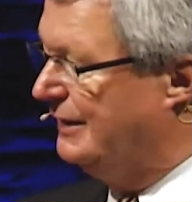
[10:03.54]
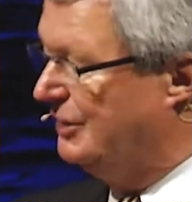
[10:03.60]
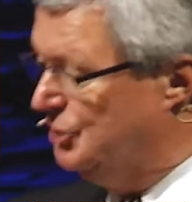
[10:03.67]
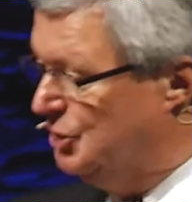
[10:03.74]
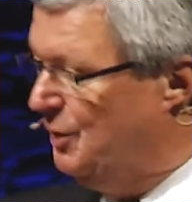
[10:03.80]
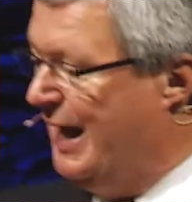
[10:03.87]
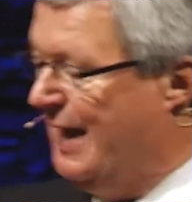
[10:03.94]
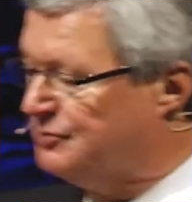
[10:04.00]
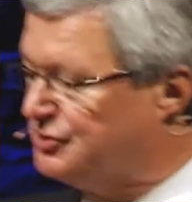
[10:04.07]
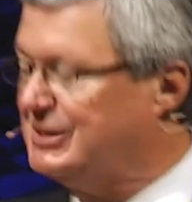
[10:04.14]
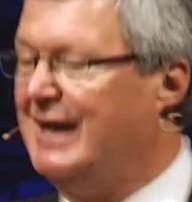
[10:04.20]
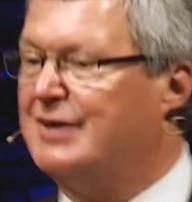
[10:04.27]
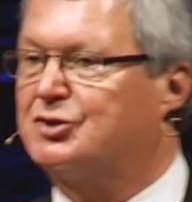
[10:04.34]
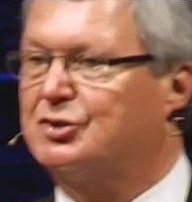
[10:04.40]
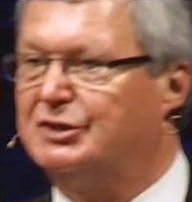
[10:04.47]
and you have
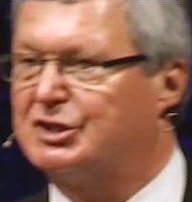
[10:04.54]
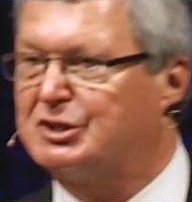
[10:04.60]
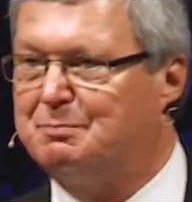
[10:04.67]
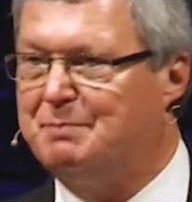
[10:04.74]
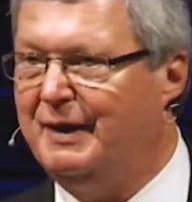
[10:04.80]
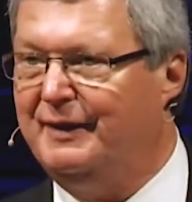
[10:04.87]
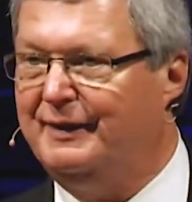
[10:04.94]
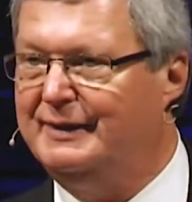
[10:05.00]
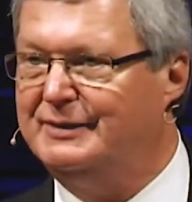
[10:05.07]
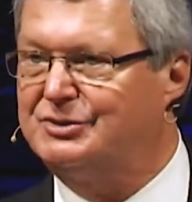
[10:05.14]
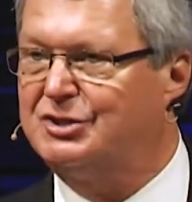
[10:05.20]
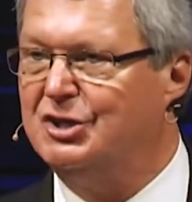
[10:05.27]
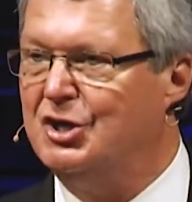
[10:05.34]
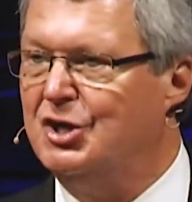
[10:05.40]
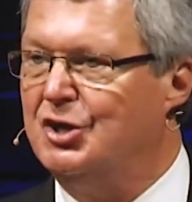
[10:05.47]
sexual
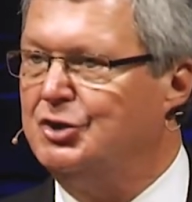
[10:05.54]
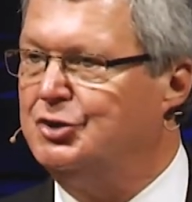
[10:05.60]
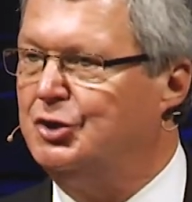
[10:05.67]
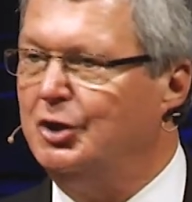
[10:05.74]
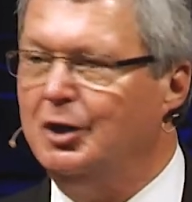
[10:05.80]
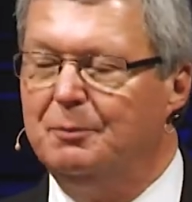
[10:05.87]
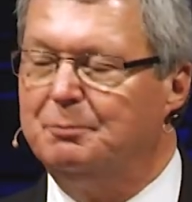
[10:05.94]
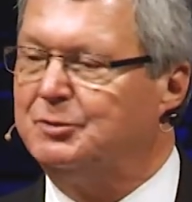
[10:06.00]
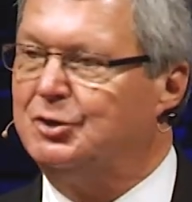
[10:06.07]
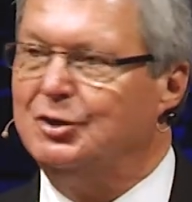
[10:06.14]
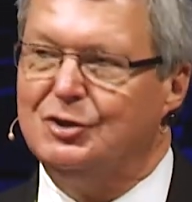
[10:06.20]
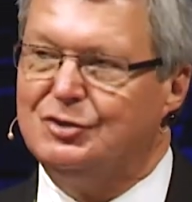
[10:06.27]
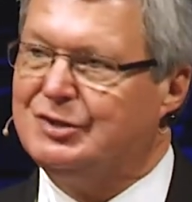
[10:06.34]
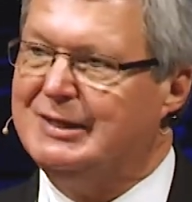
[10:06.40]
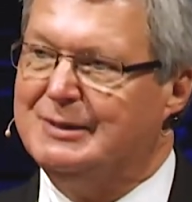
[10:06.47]
experience, your, your
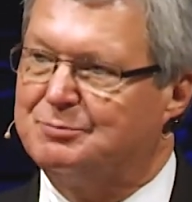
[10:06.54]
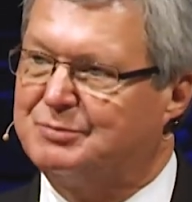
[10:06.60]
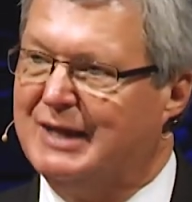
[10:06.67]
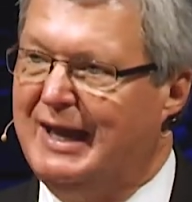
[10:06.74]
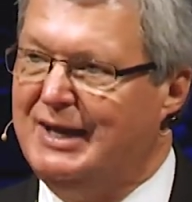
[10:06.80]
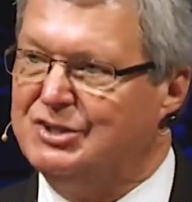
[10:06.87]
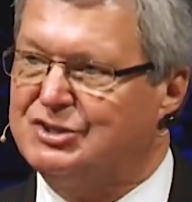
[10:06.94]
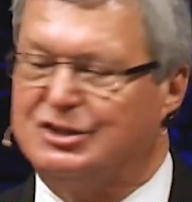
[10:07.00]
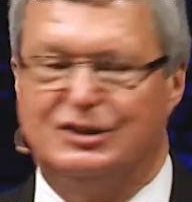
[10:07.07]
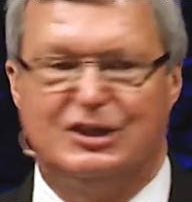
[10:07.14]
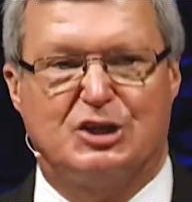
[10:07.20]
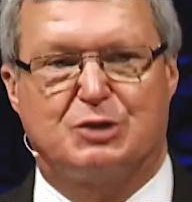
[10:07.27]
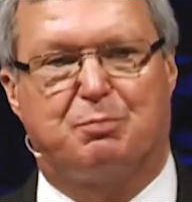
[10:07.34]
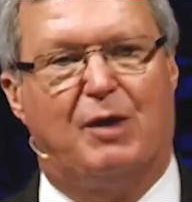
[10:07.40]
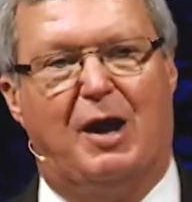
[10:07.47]
temptation
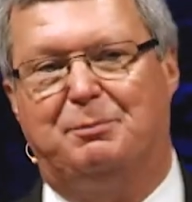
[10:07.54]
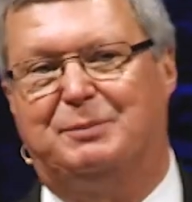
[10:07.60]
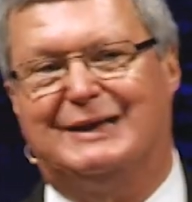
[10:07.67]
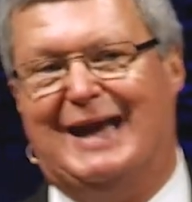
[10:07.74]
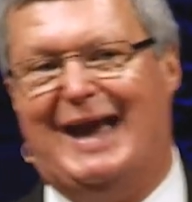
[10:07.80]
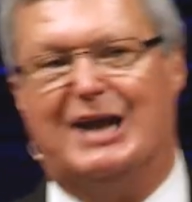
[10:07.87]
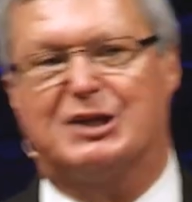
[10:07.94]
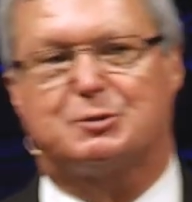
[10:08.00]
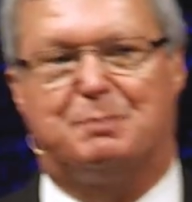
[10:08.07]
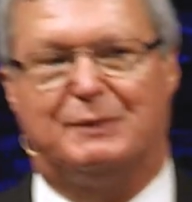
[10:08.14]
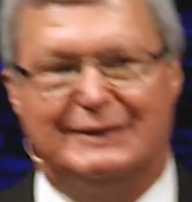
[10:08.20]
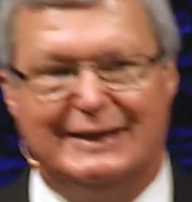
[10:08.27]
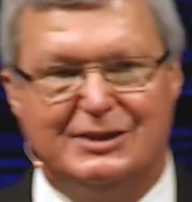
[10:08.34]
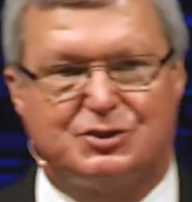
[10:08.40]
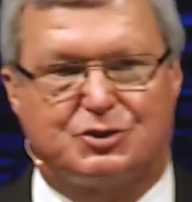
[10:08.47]
is probably
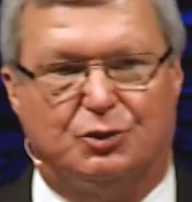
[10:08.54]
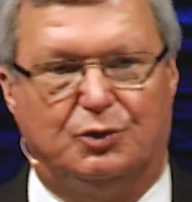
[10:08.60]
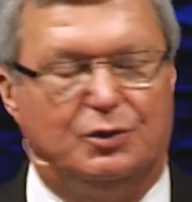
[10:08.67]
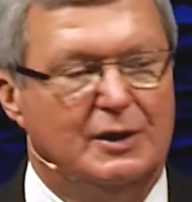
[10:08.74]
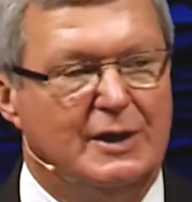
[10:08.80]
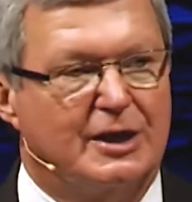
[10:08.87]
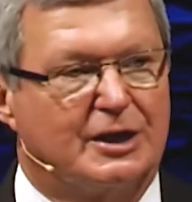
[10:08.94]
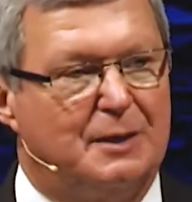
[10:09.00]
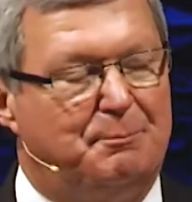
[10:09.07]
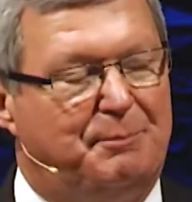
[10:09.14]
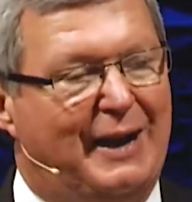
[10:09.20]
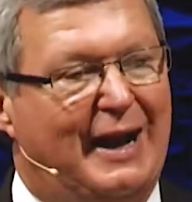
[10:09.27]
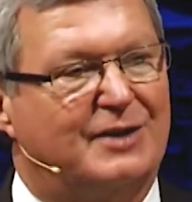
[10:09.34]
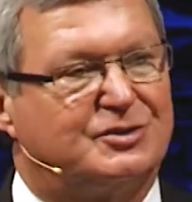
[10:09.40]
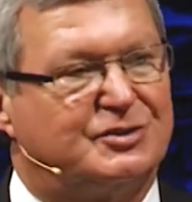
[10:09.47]
exponential
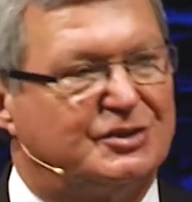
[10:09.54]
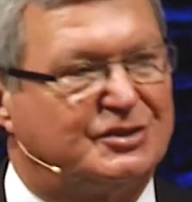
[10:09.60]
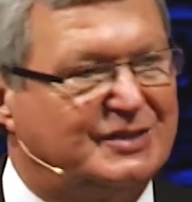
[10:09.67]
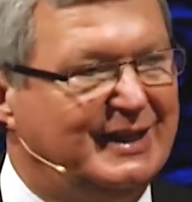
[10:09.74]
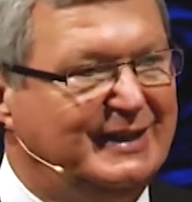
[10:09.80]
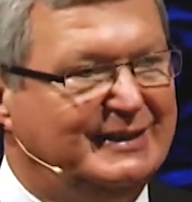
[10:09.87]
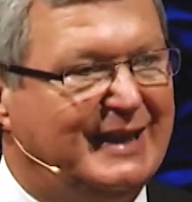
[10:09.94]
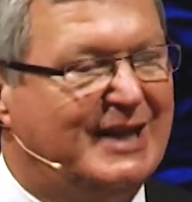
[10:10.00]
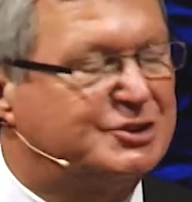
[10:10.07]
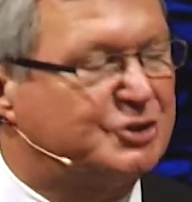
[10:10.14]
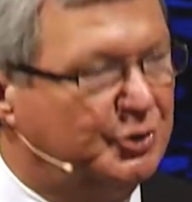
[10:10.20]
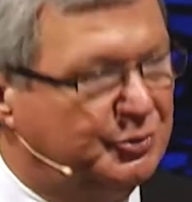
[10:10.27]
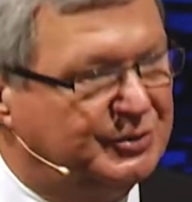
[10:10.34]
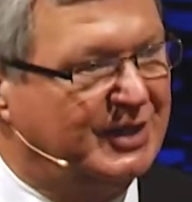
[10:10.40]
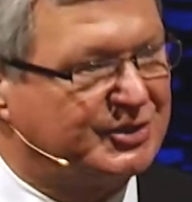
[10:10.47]
compared to the teenager
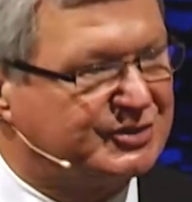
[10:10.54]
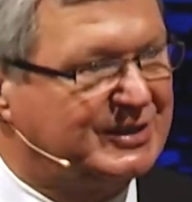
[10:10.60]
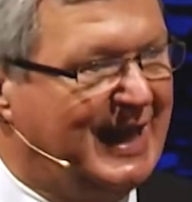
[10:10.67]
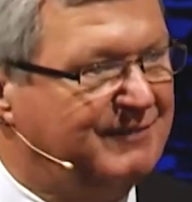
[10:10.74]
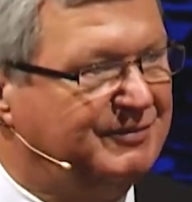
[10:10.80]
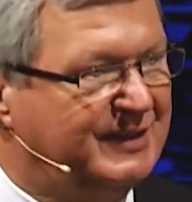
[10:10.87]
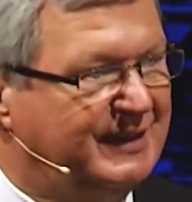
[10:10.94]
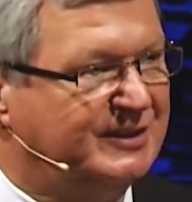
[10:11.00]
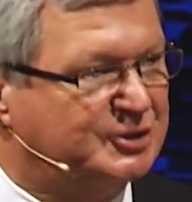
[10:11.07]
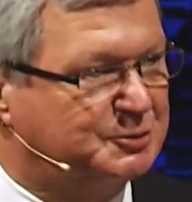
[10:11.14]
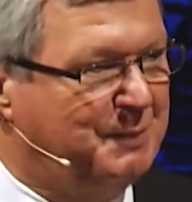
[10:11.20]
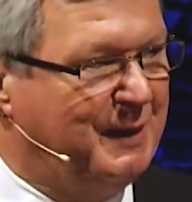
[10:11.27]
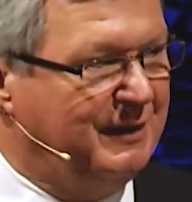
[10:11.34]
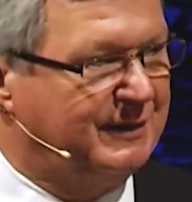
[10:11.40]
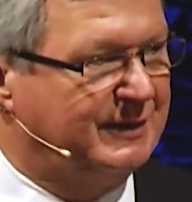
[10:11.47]
who doesn't have any
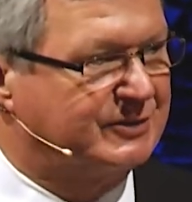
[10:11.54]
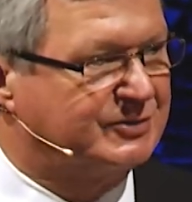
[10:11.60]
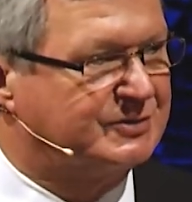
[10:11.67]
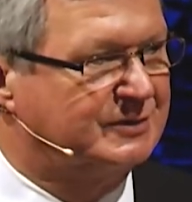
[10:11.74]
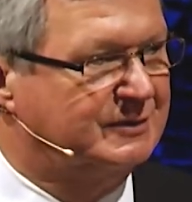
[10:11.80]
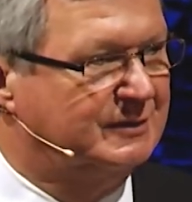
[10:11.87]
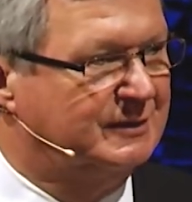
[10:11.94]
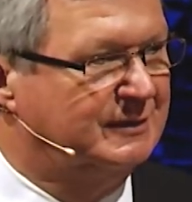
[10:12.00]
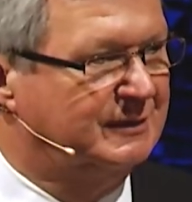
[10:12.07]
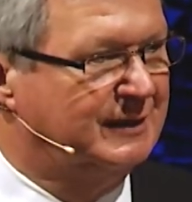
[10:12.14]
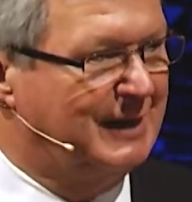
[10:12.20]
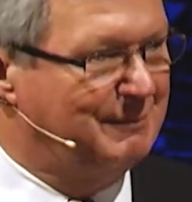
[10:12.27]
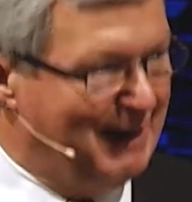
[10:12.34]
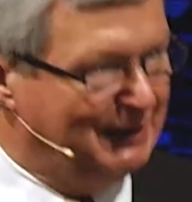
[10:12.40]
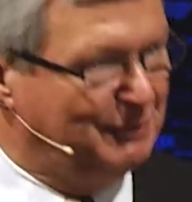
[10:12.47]
experience.
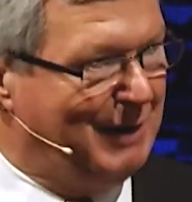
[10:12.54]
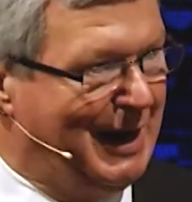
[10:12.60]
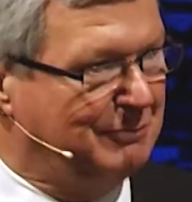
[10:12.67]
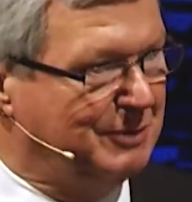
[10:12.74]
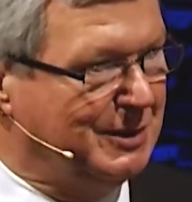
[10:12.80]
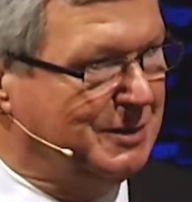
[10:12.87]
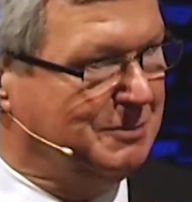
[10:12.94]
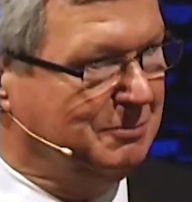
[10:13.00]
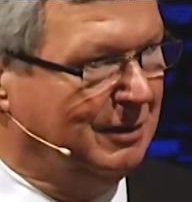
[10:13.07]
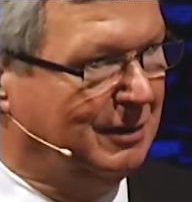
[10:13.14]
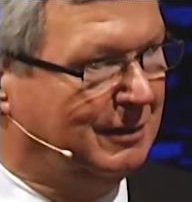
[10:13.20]
Am I in the right room?